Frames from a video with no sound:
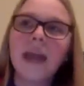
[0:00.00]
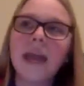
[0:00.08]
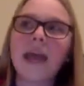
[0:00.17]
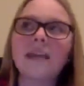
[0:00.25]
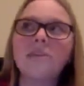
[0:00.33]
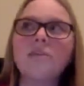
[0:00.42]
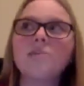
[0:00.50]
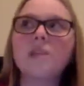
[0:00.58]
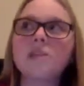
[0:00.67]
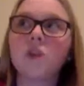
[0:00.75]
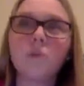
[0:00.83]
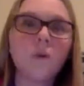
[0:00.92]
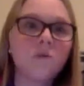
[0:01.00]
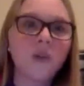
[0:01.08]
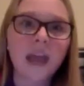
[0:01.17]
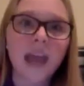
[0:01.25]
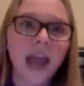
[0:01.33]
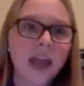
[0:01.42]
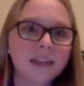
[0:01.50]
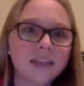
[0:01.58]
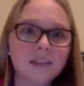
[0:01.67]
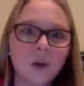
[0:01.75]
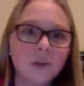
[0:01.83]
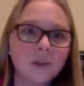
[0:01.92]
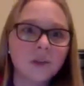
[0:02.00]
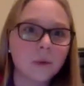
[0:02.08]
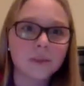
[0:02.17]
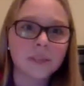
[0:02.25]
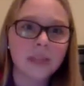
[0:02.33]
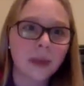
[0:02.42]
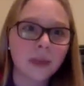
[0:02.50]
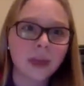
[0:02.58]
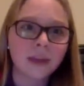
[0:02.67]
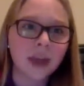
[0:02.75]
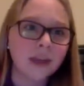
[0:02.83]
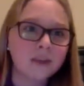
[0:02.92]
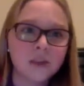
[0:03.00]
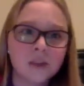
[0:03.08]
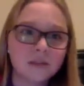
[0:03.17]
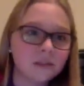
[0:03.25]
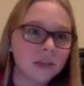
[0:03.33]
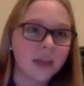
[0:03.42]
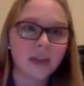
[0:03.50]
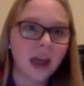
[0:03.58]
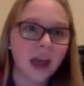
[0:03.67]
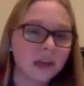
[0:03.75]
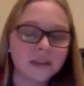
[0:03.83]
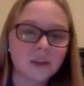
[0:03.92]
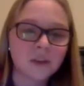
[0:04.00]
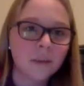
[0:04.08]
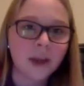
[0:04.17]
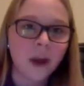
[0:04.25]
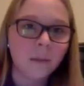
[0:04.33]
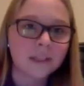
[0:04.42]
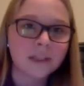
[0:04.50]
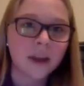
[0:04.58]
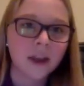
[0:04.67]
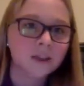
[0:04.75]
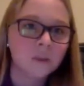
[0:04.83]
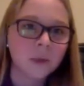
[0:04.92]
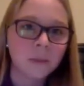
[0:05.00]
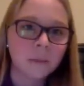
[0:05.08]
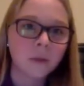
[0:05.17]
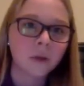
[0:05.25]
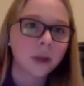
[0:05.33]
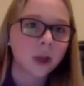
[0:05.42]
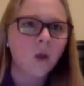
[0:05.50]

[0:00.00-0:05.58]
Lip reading: And I give them this Thermofy X host-a-post that I made, and just like I've gotten so many comments on it, and so many people are like,